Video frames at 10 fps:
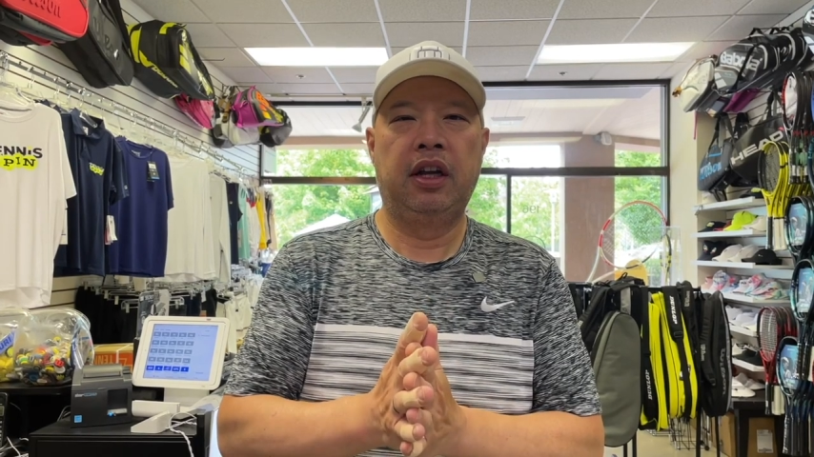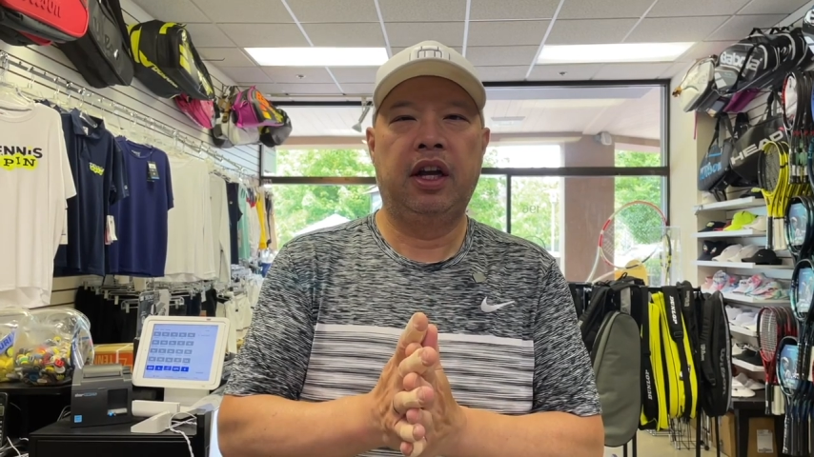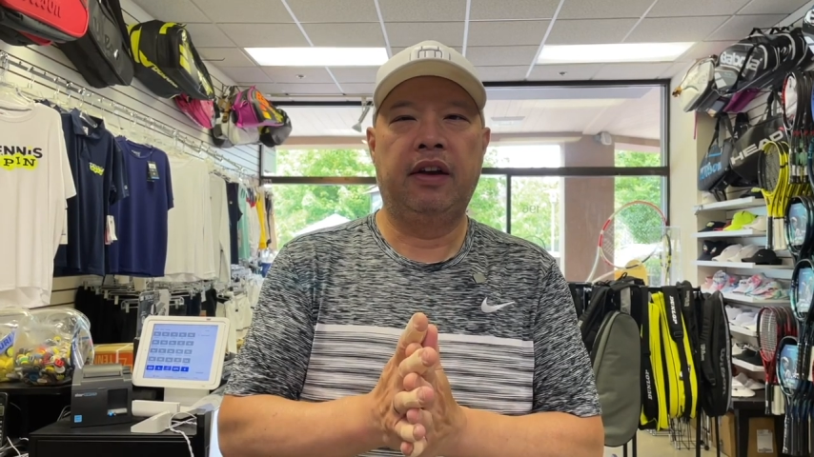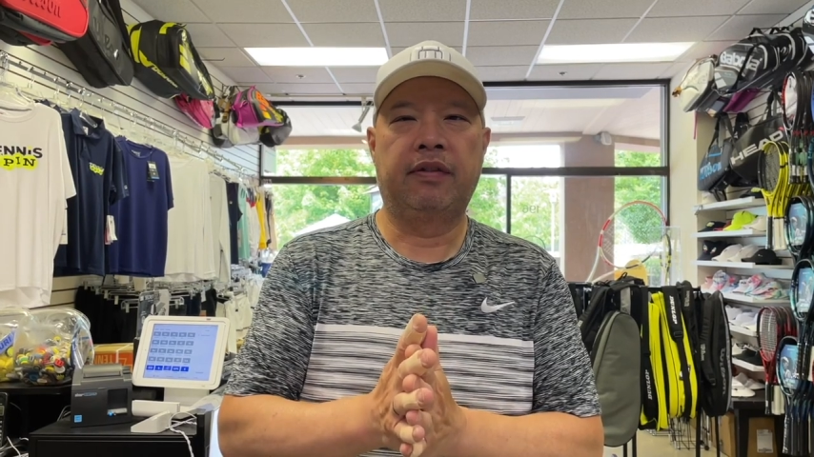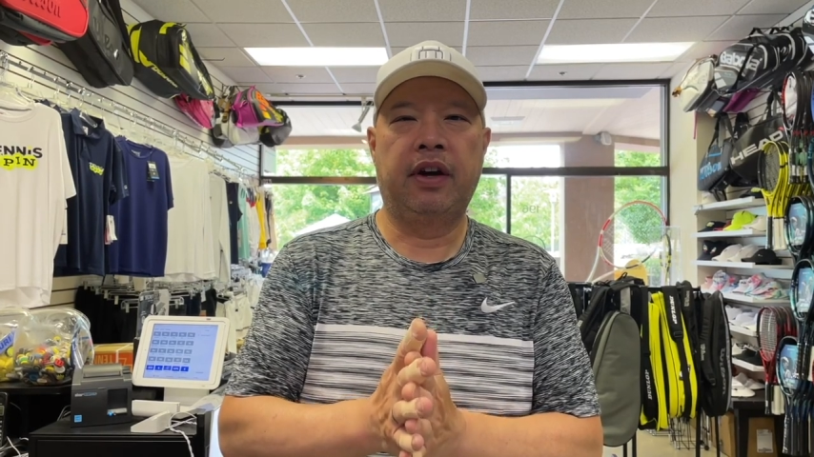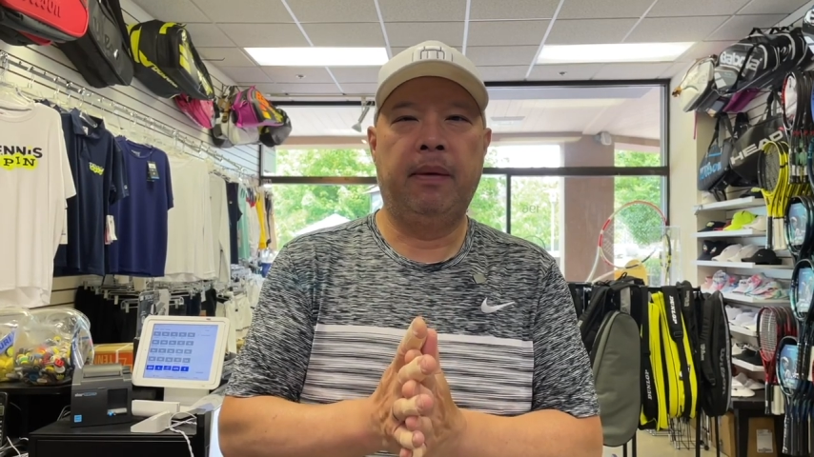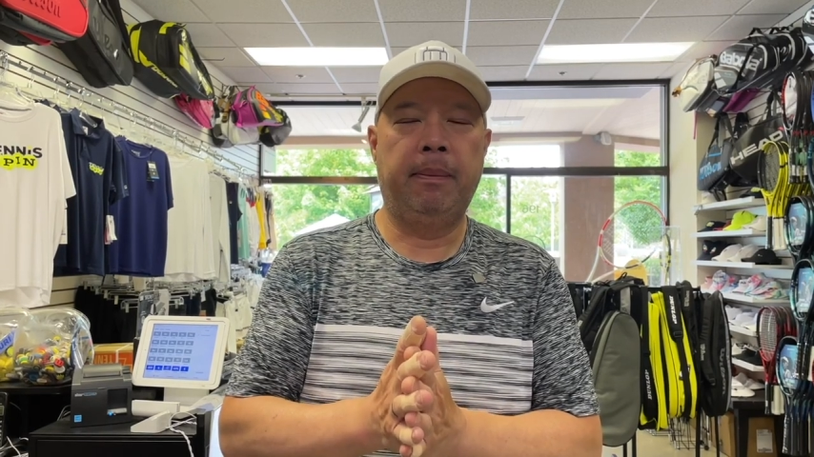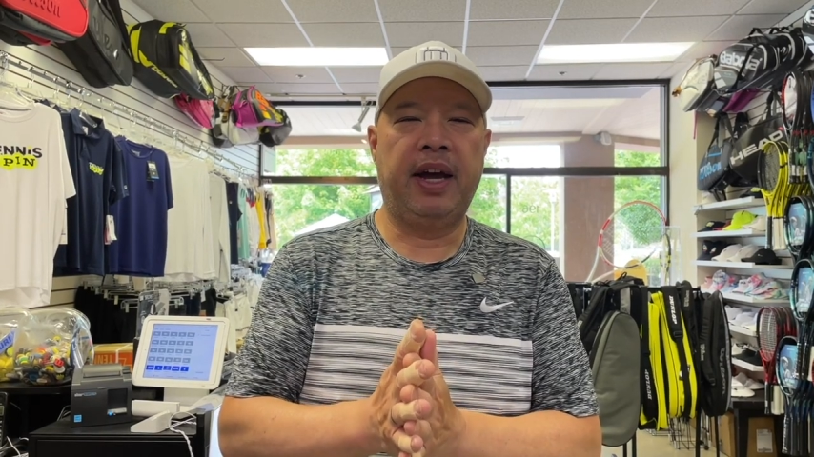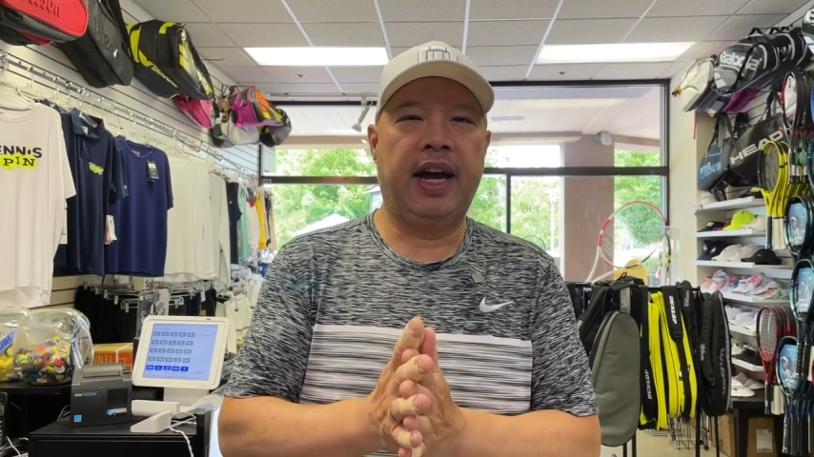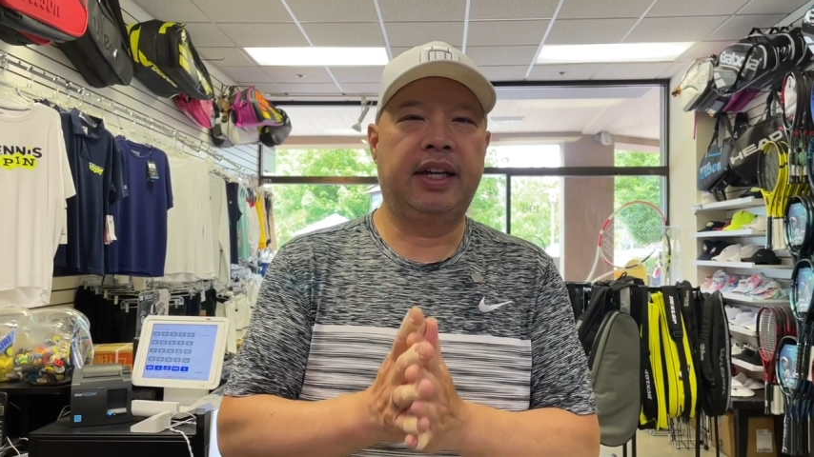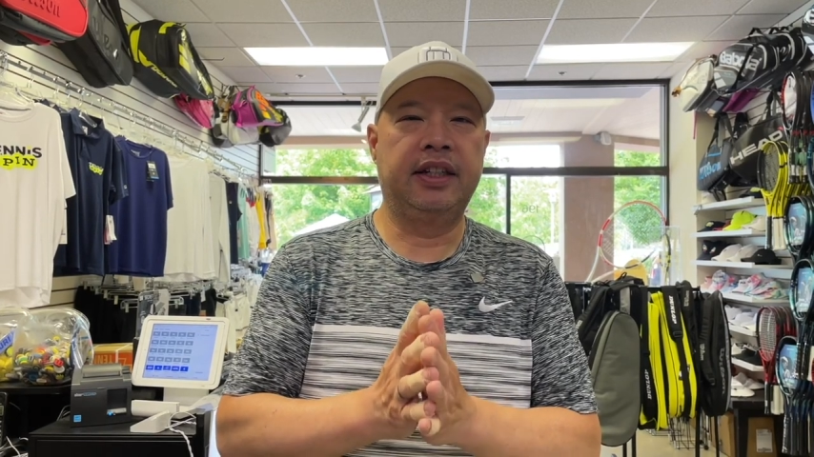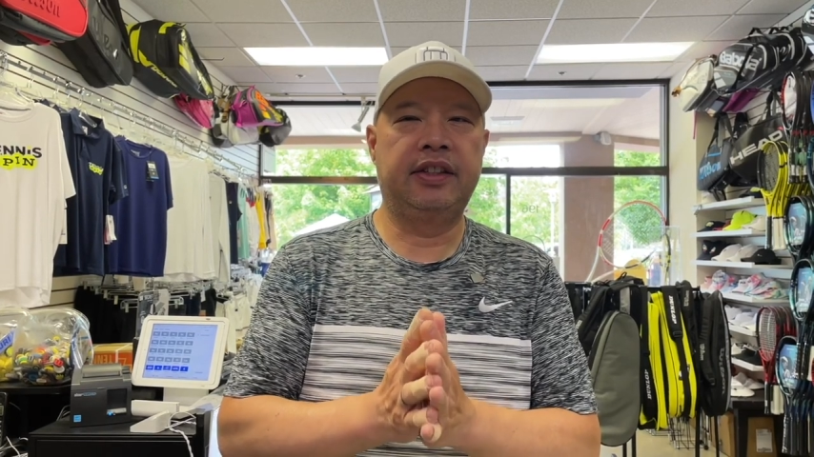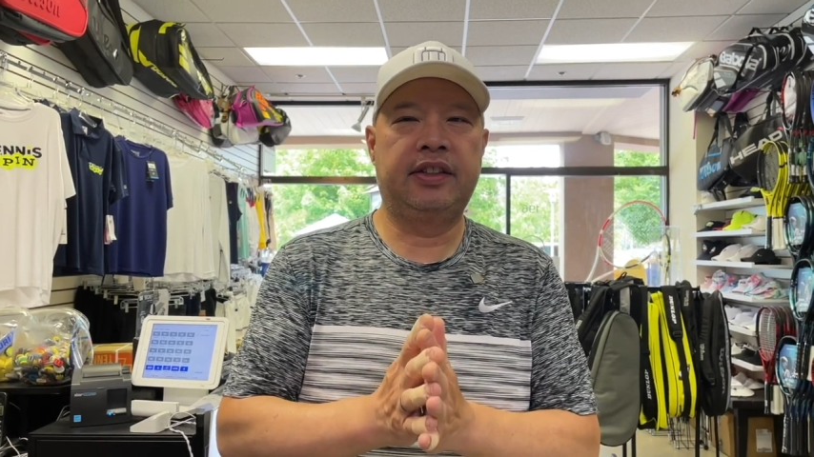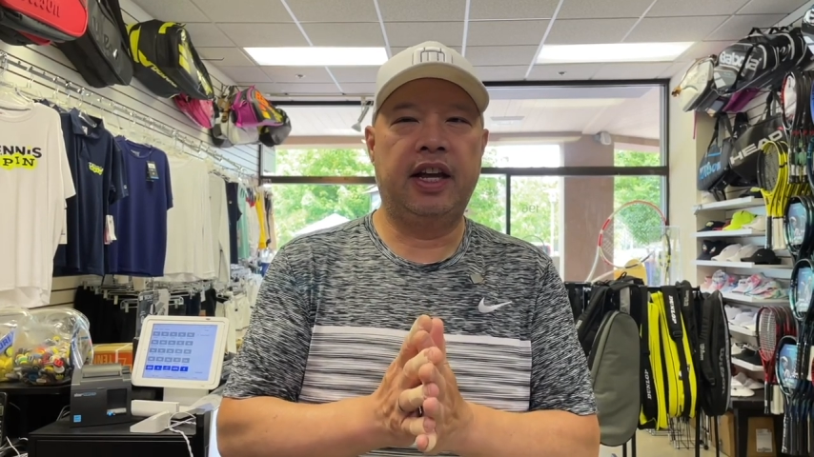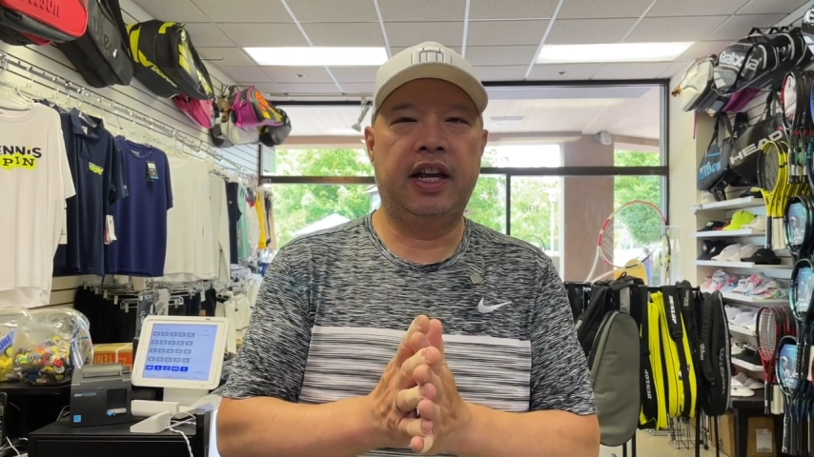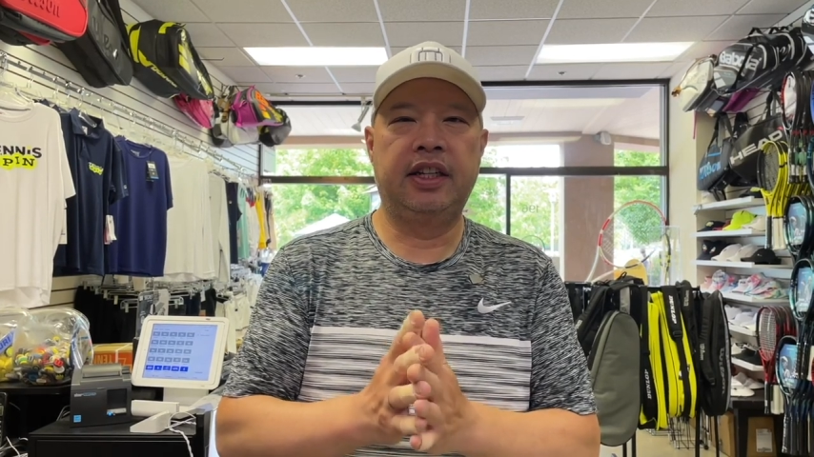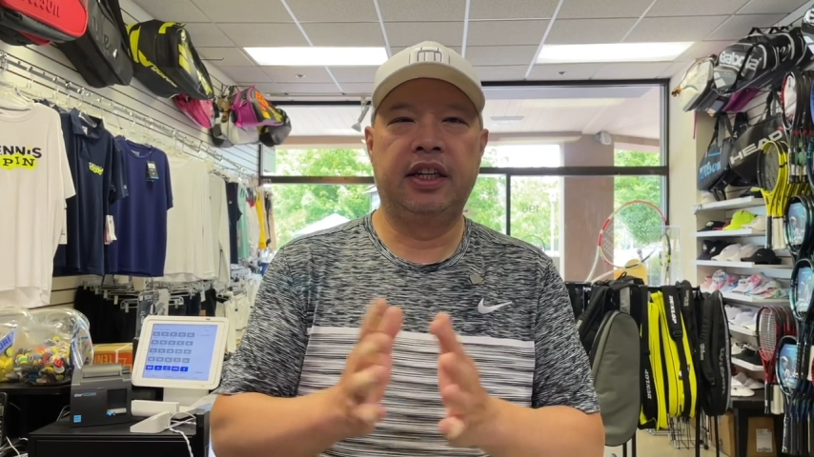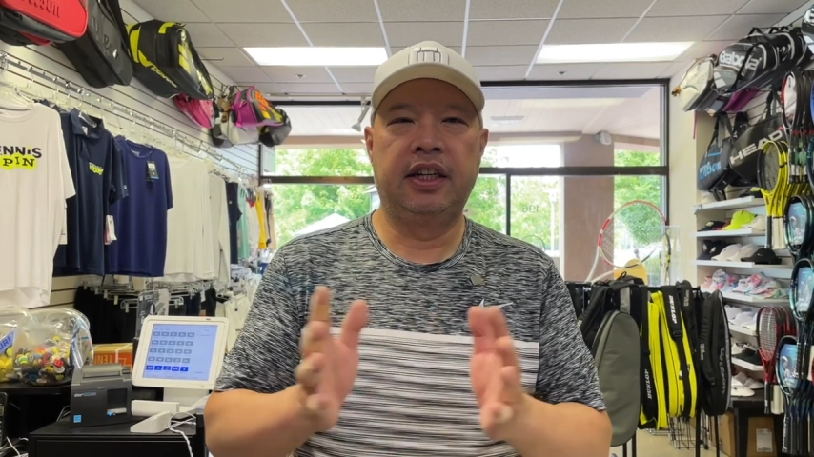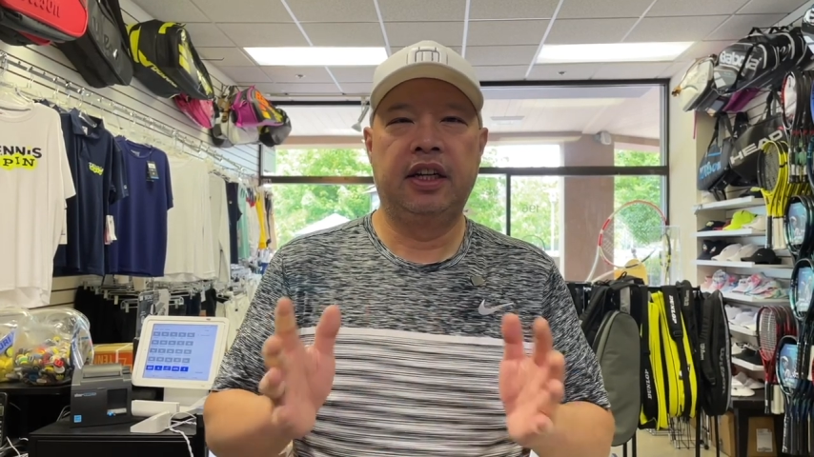have come back and said,